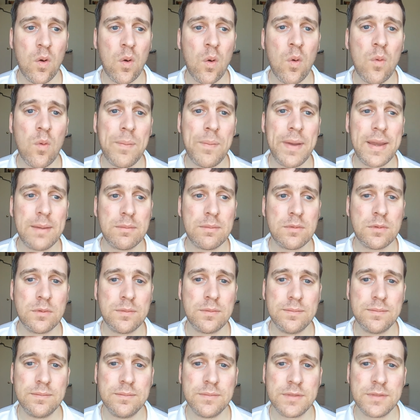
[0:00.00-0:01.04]
all
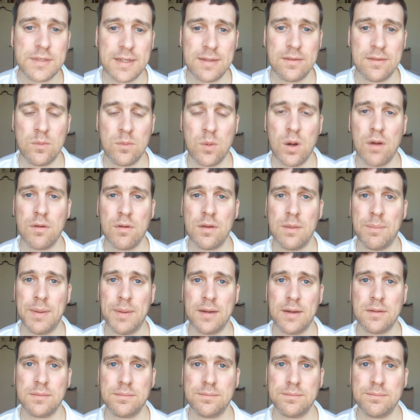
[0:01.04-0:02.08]
people seem to worry
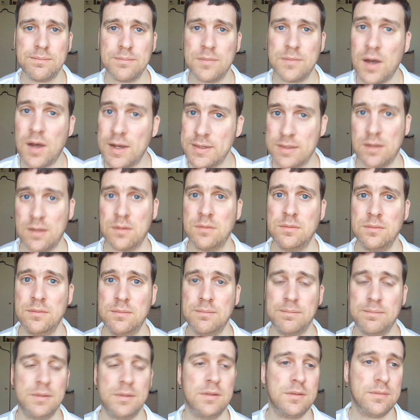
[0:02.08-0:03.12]
about, I don't,
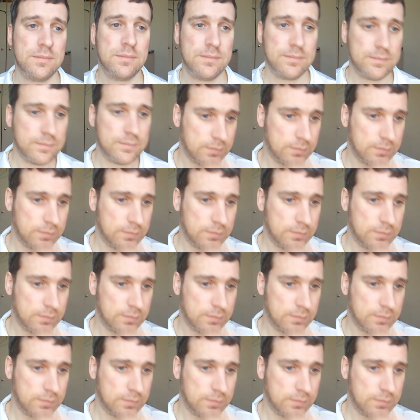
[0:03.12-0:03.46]
but